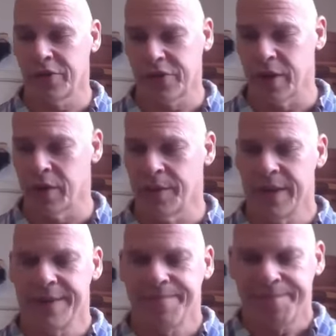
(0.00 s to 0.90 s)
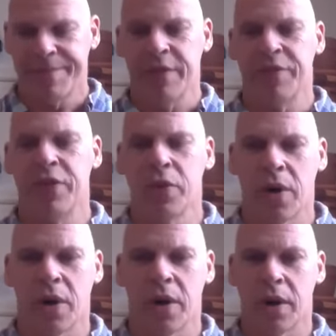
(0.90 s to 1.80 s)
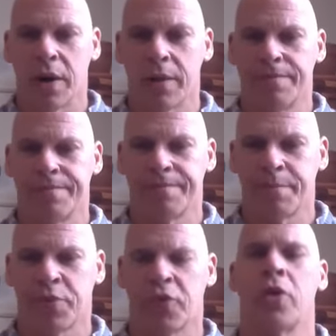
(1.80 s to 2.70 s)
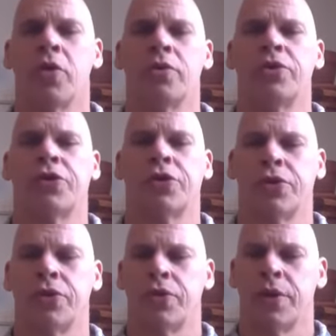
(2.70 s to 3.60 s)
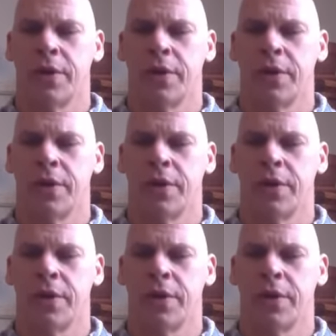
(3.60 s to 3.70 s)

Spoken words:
So if you are prone to,